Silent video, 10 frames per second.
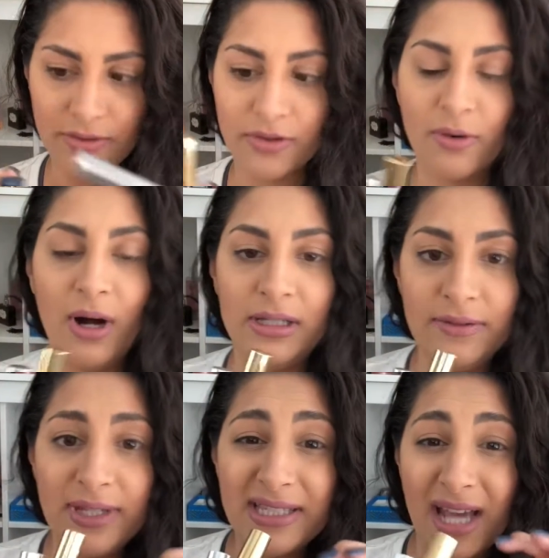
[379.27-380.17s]
So all
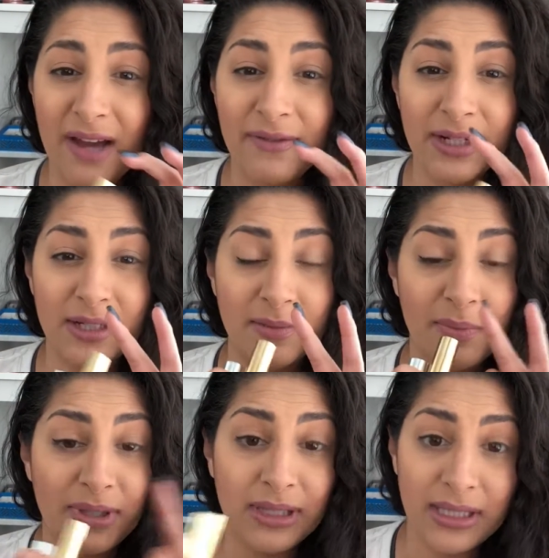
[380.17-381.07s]
of these have
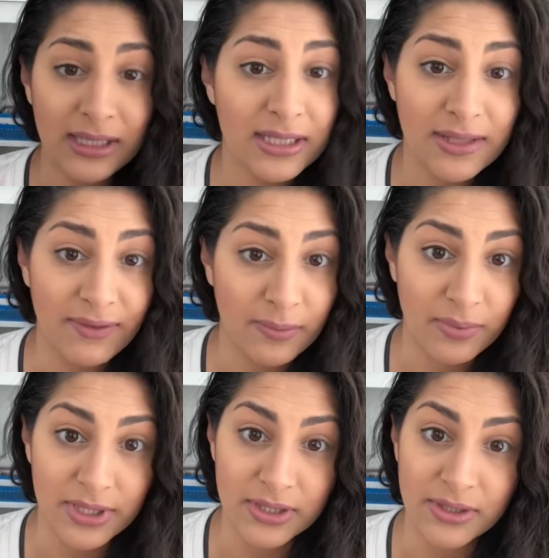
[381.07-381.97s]
completely different
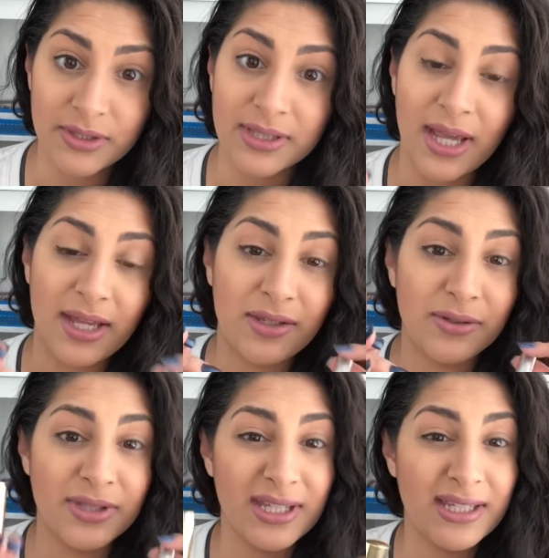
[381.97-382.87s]
bristles, and you'll
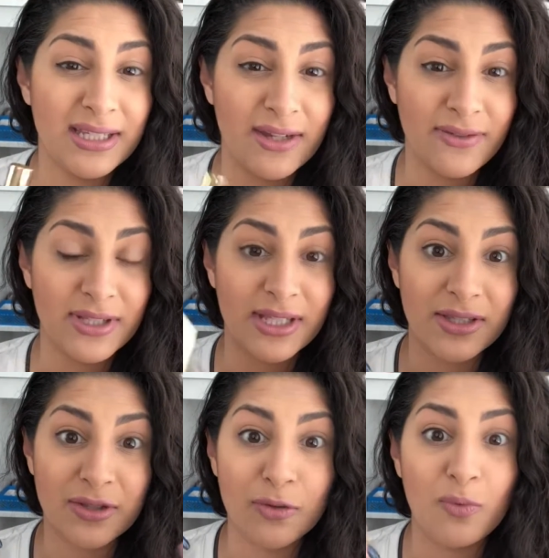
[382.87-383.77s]
see the difference
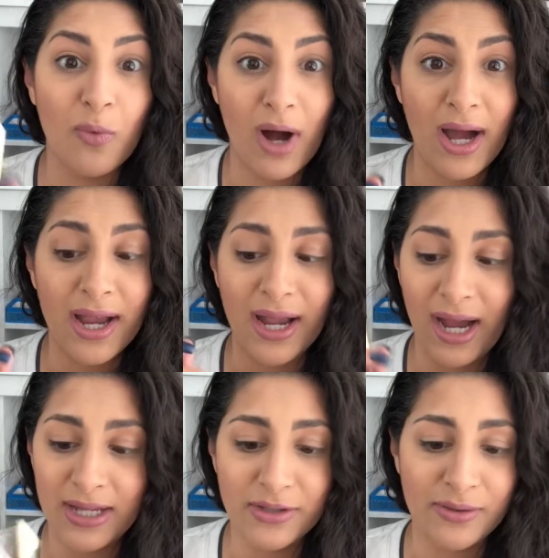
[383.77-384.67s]
as to why
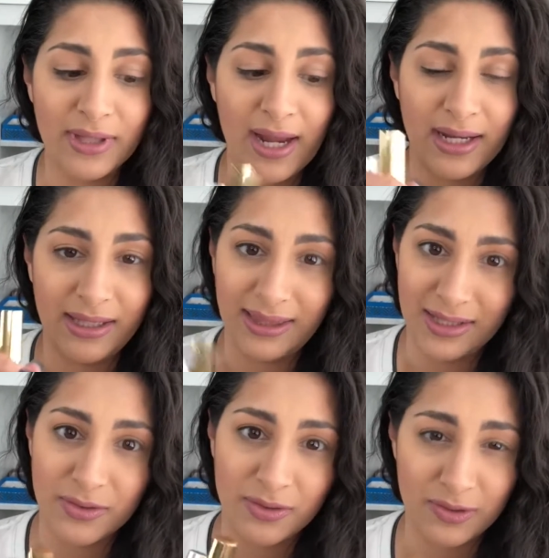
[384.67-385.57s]
I do that in
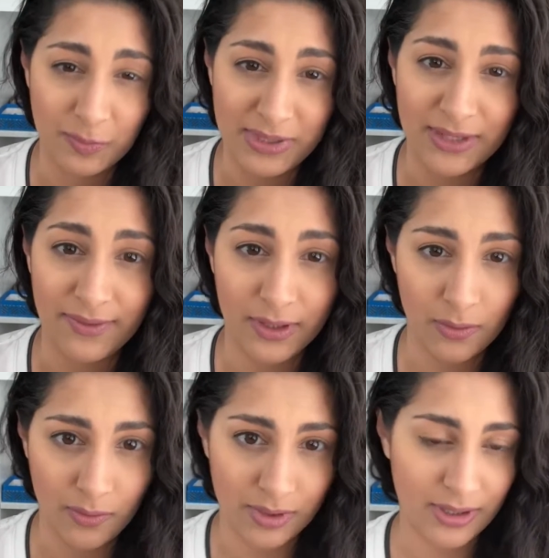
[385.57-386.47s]
this specific
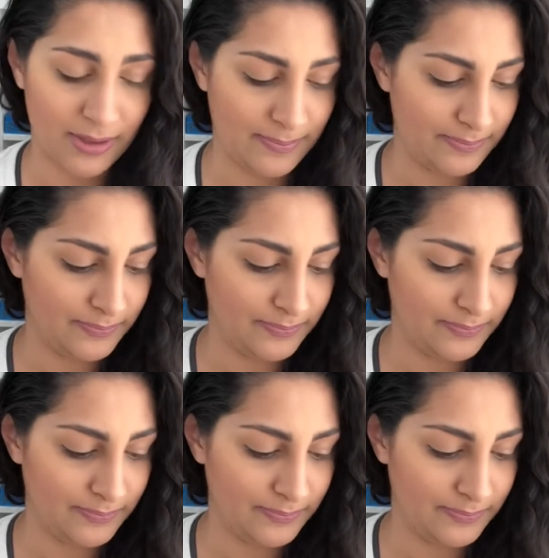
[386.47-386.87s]
order.